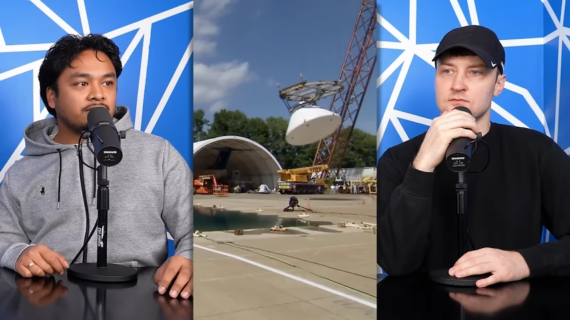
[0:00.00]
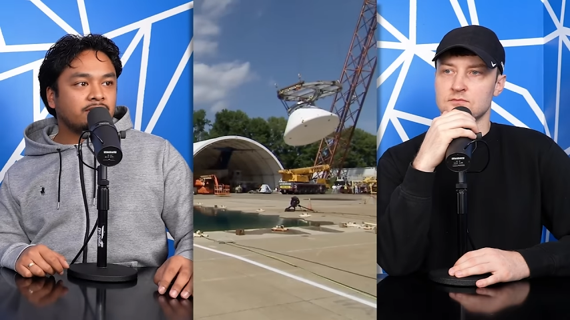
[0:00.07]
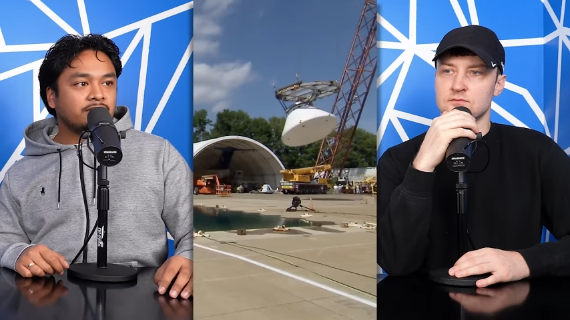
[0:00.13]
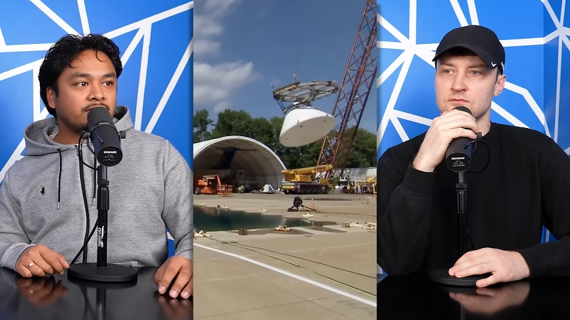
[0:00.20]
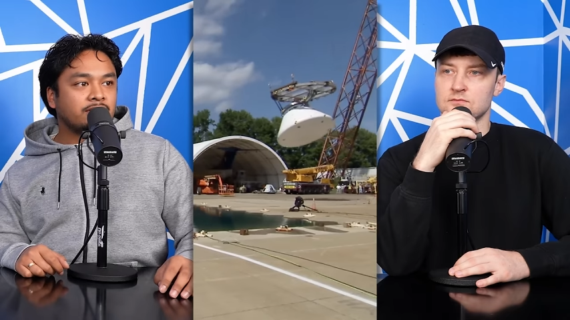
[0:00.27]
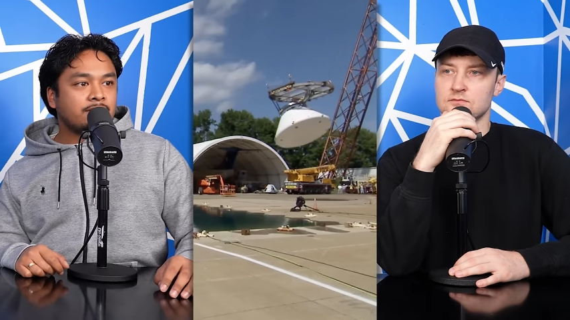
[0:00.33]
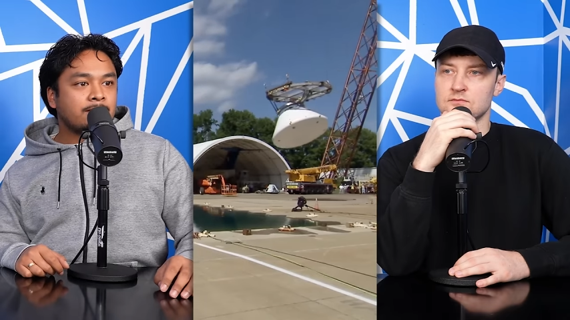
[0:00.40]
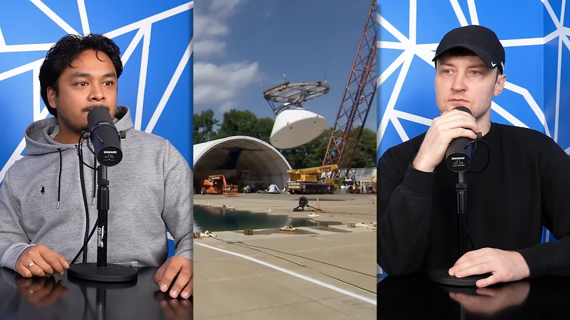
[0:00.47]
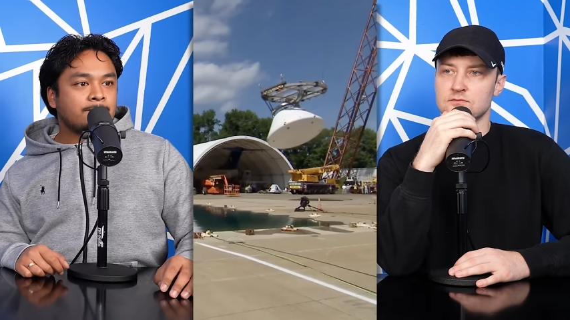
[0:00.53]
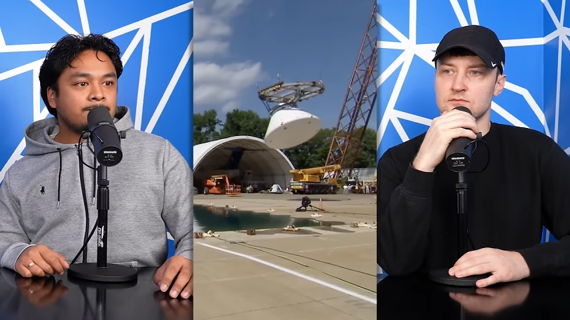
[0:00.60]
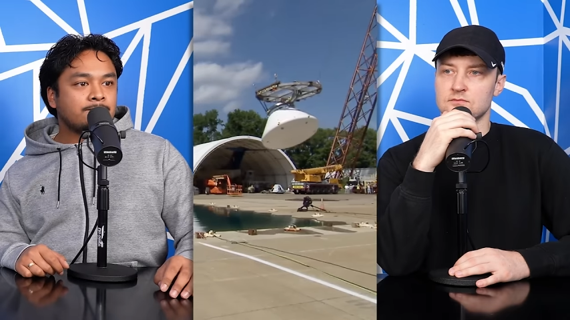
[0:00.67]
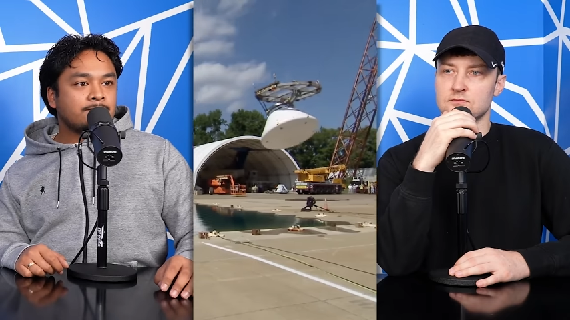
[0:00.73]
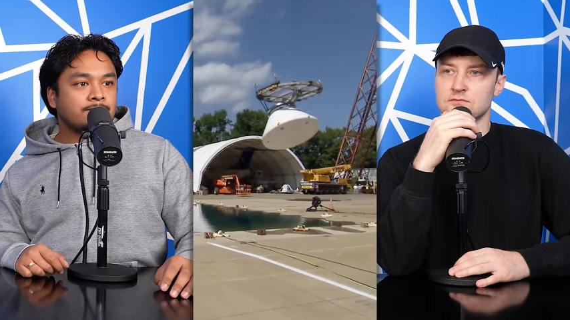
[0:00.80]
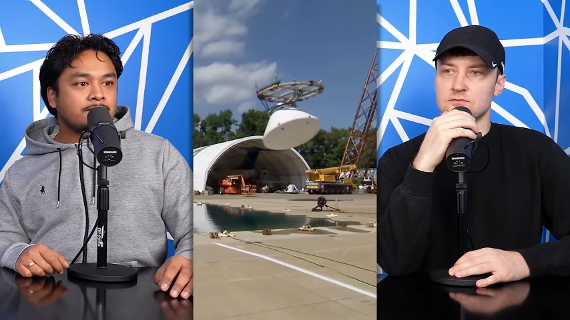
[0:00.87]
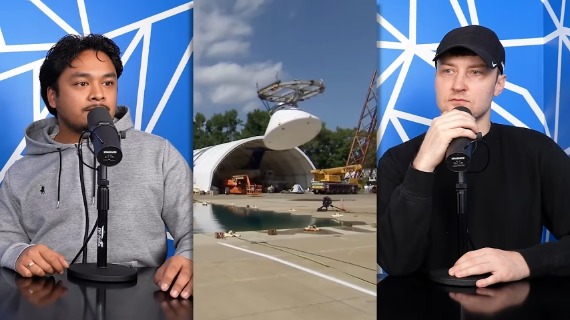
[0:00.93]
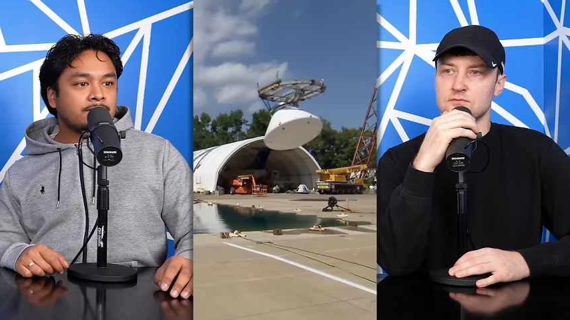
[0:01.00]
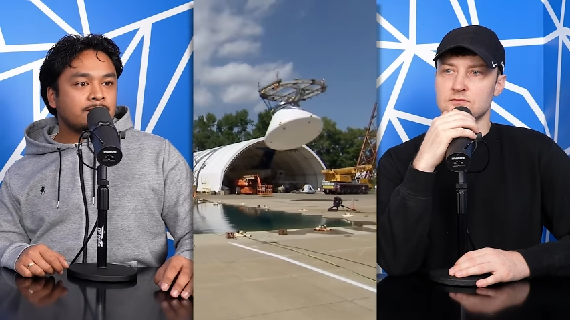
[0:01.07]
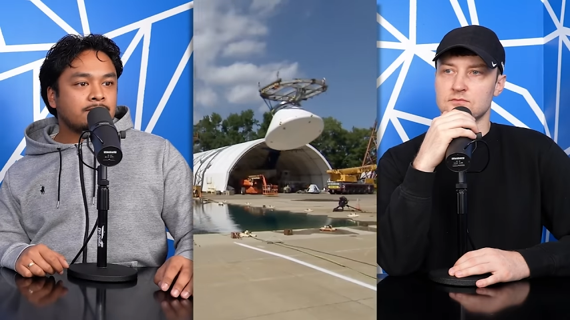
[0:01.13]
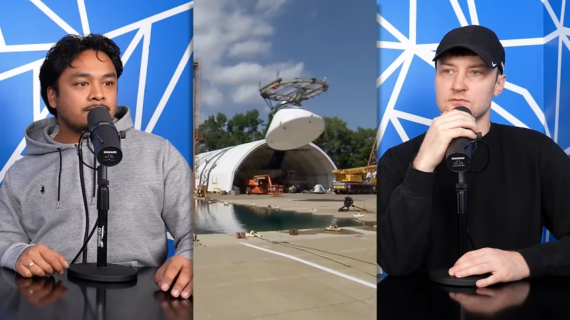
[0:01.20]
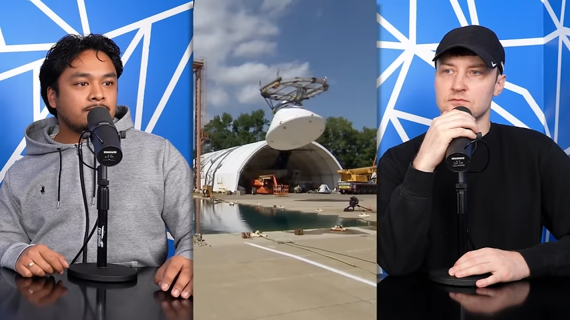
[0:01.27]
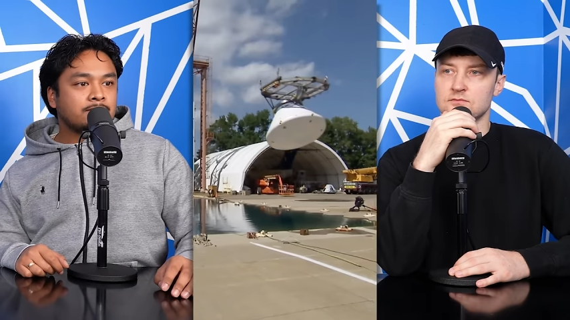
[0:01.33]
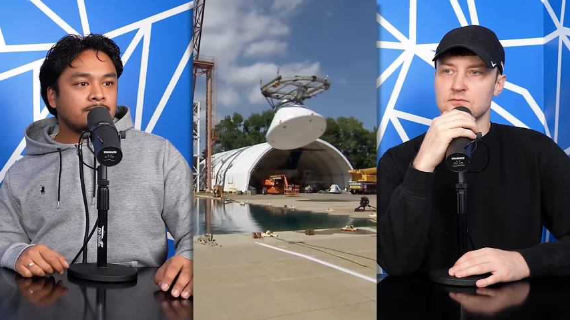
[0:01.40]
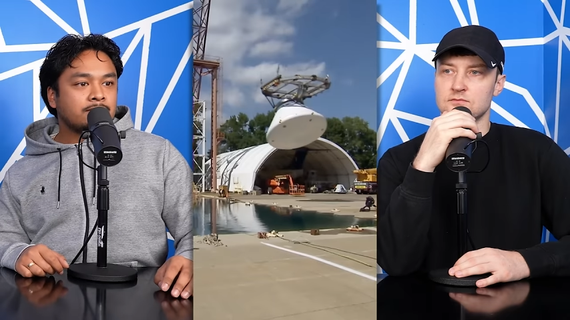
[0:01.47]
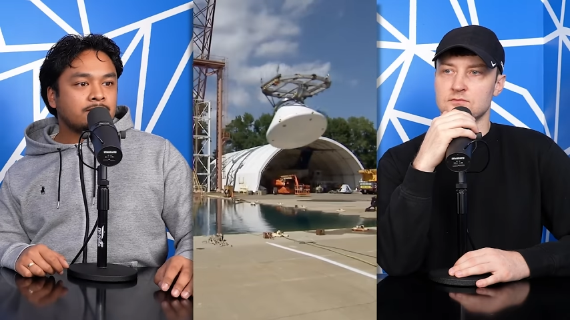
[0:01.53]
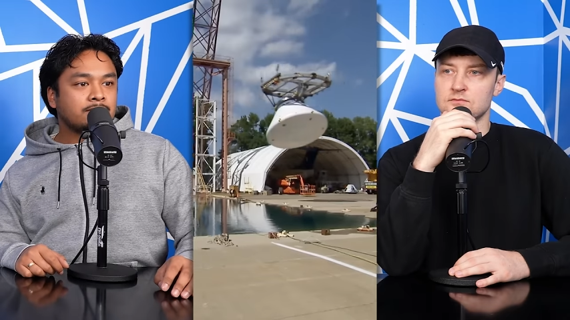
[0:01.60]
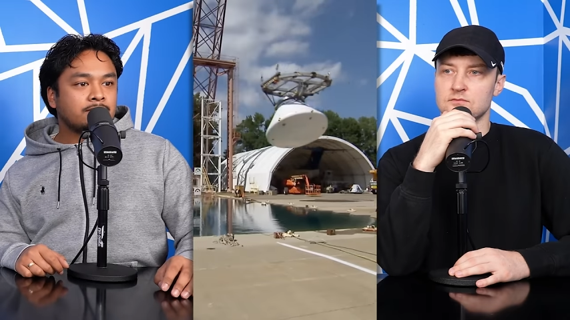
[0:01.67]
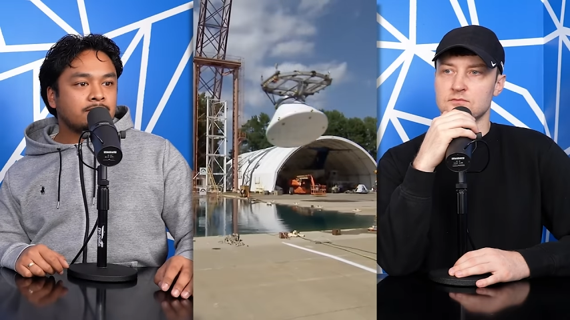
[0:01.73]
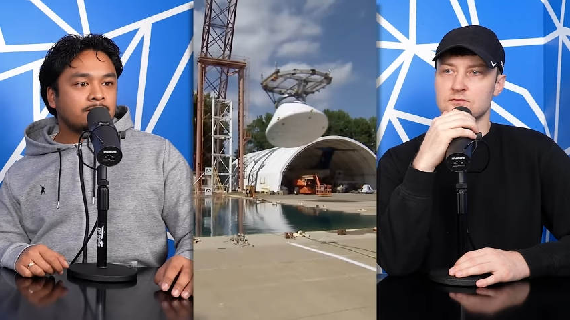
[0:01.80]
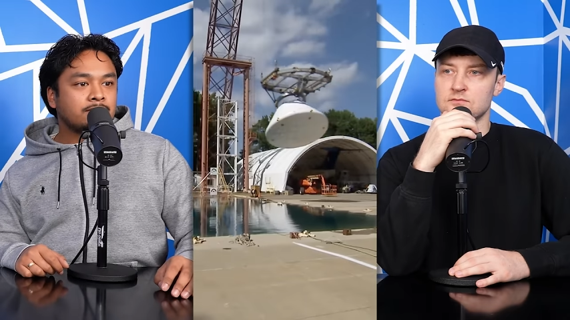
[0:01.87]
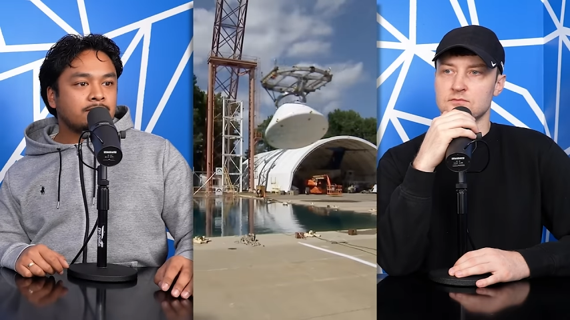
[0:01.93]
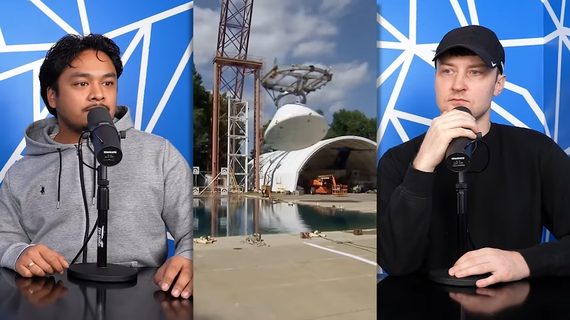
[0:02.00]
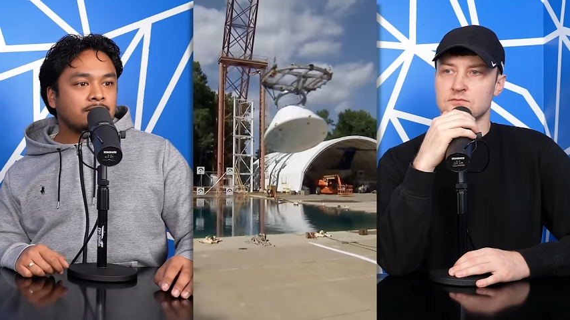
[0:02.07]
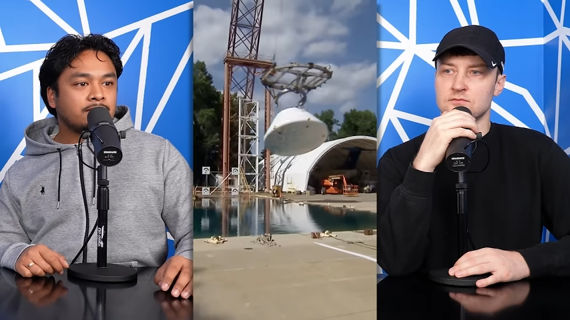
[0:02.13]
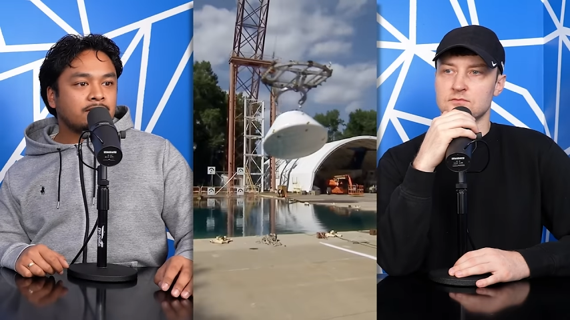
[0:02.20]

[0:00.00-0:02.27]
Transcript: No one is speaking in this clip.